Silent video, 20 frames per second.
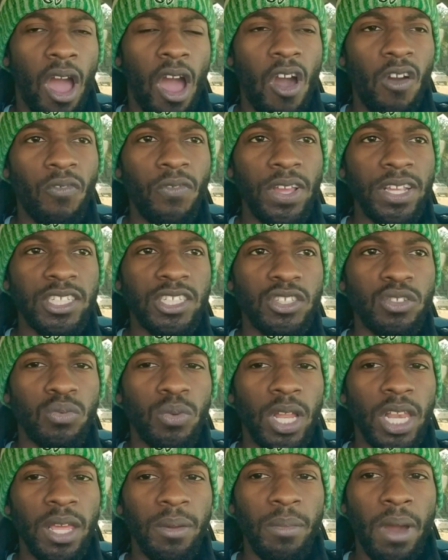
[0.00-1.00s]
offense is
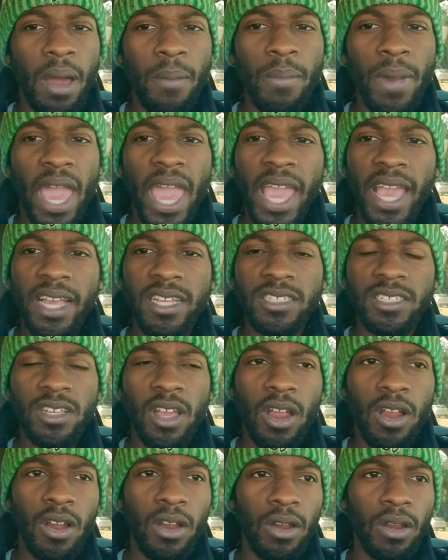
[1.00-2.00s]
really my main
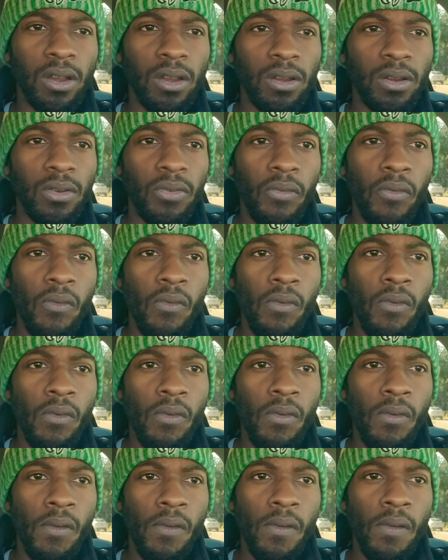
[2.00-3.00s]
concern
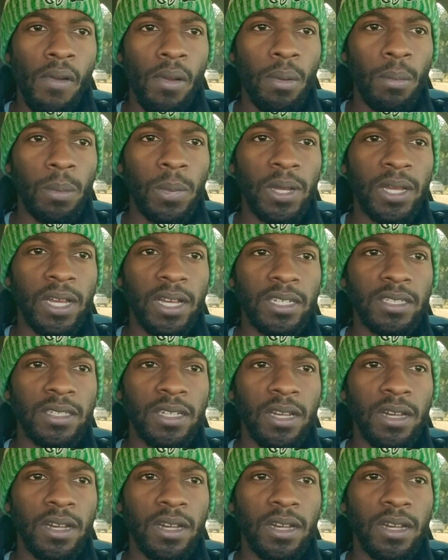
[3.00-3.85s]
because